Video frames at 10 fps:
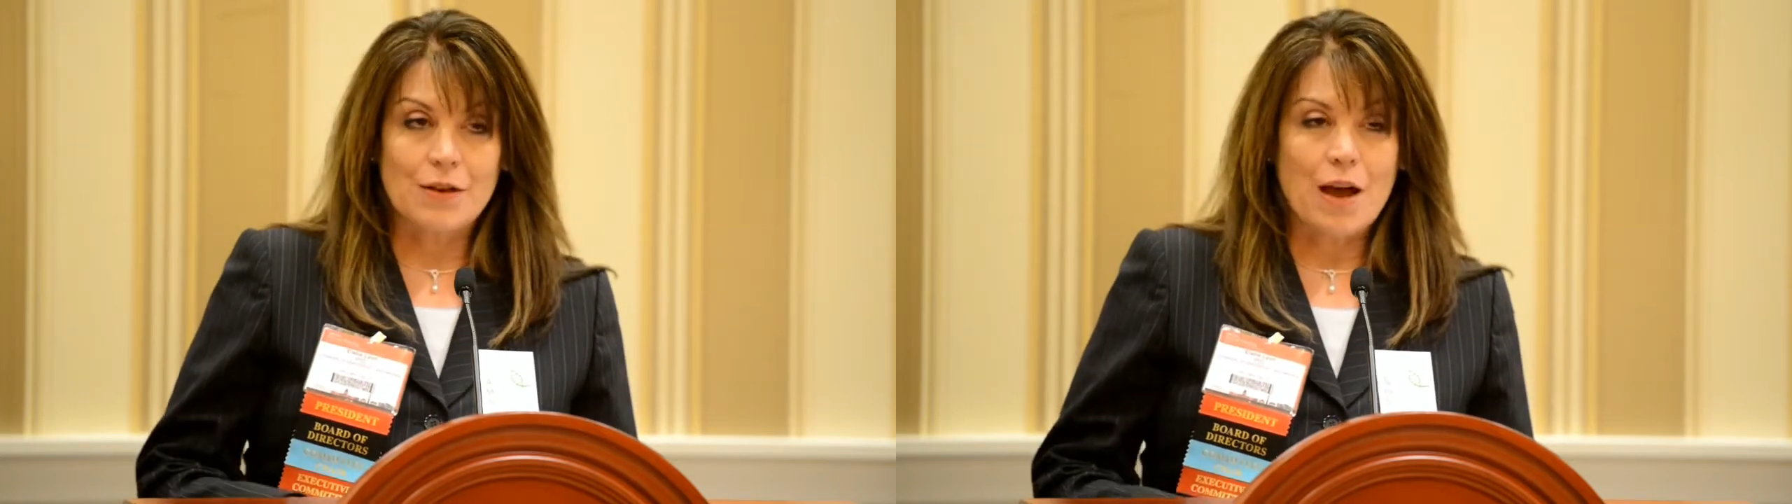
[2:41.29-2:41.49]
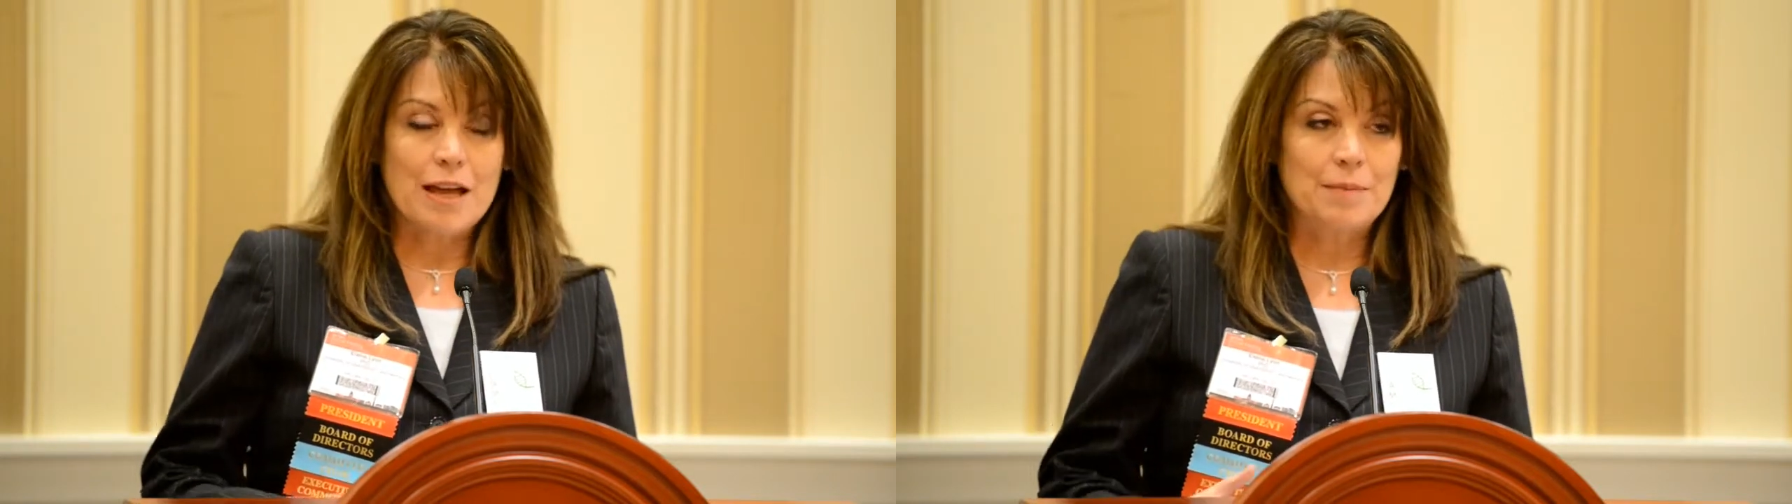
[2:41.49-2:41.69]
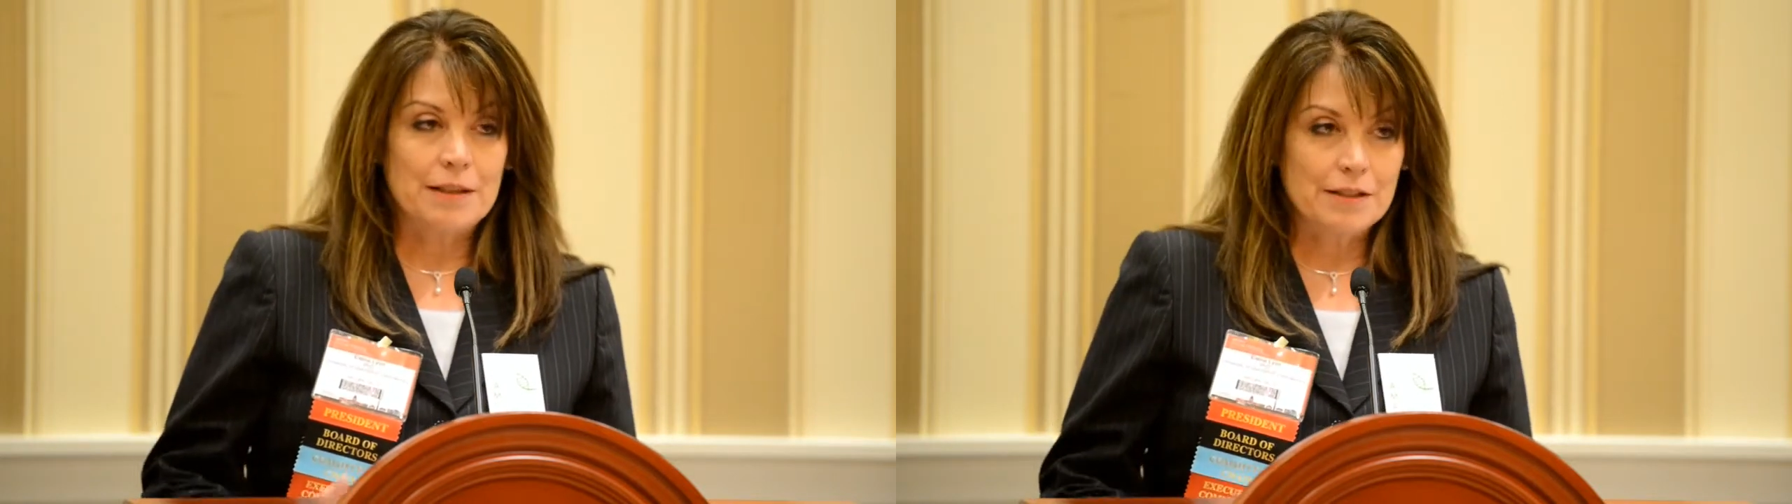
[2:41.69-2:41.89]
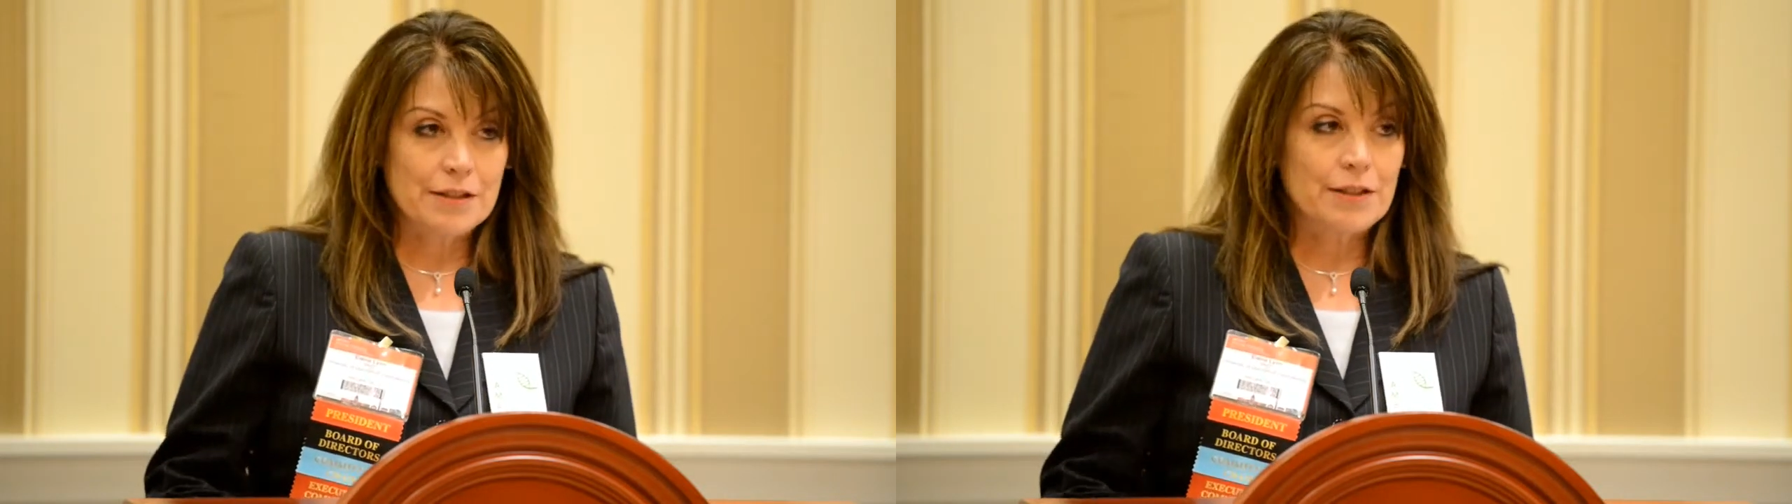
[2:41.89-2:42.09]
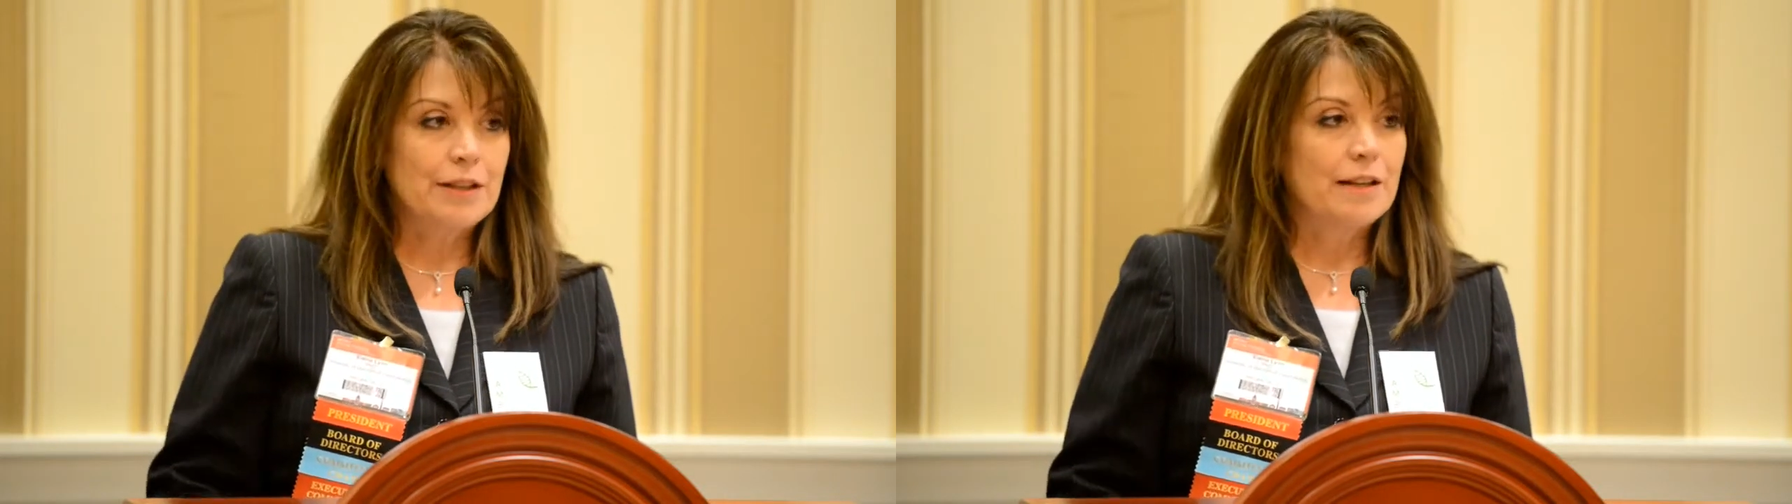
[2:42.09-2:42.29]
am
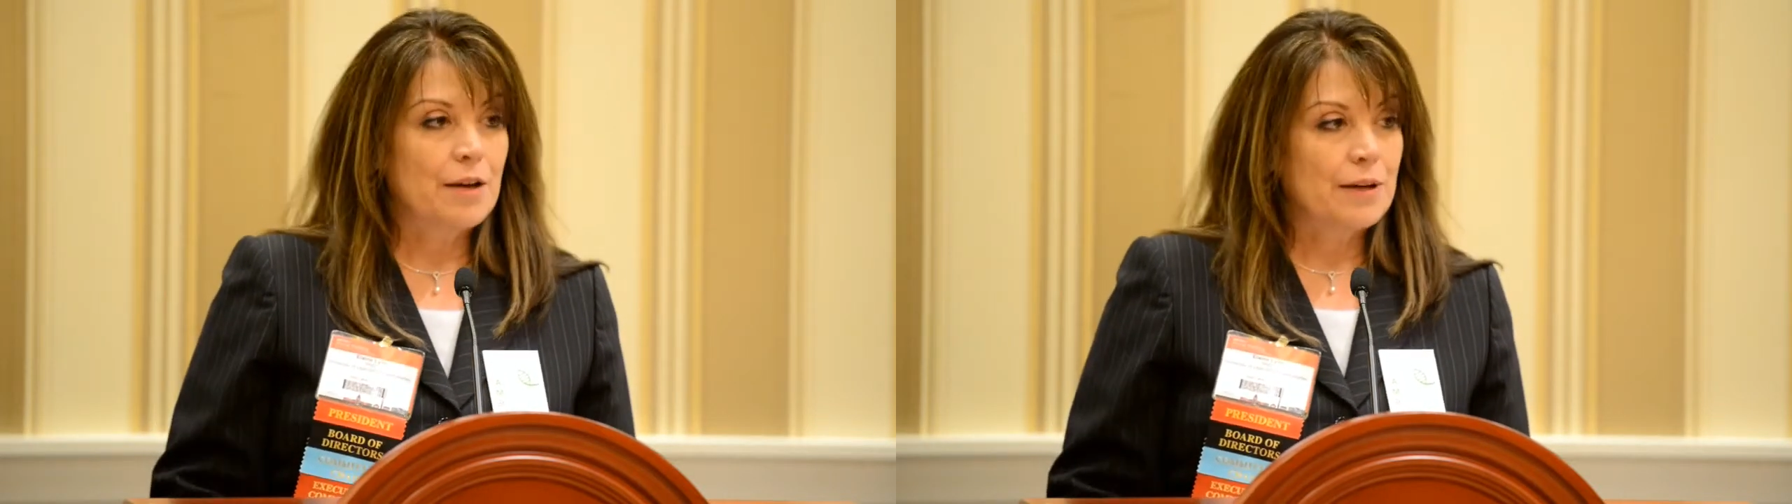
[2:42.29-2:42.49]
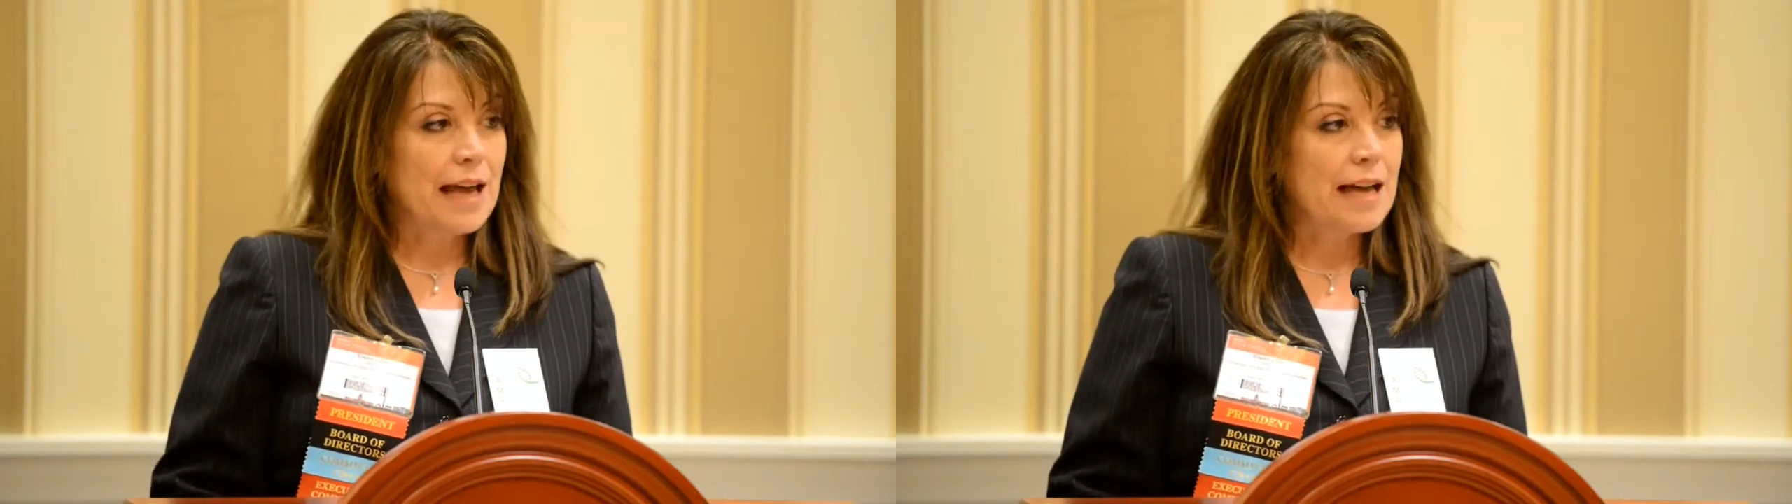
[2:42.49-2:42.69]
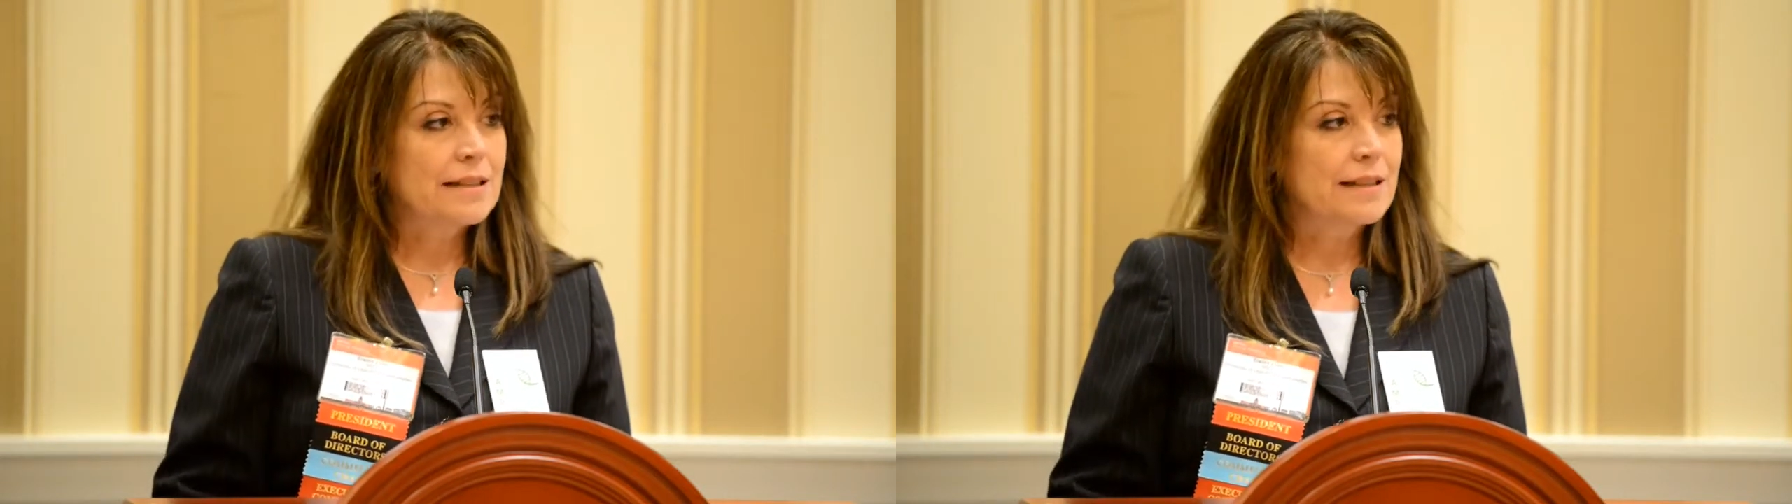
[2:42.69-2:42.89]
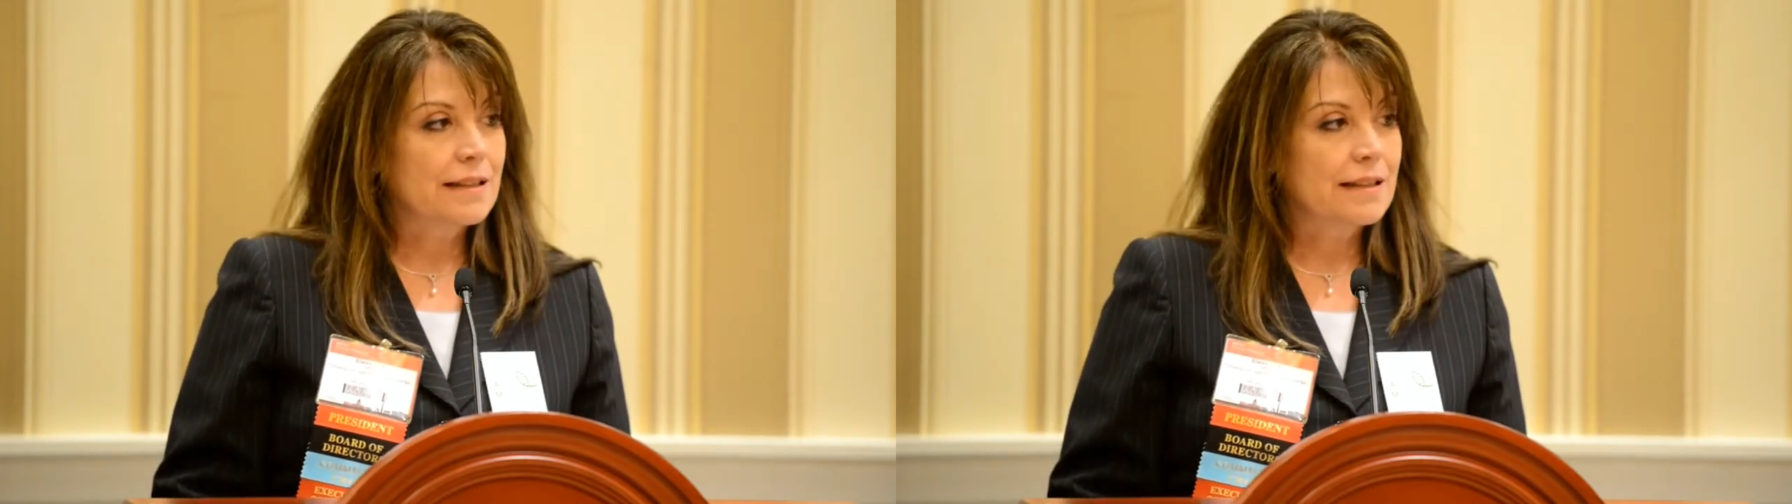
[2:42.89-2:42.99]
concerned, and I would ask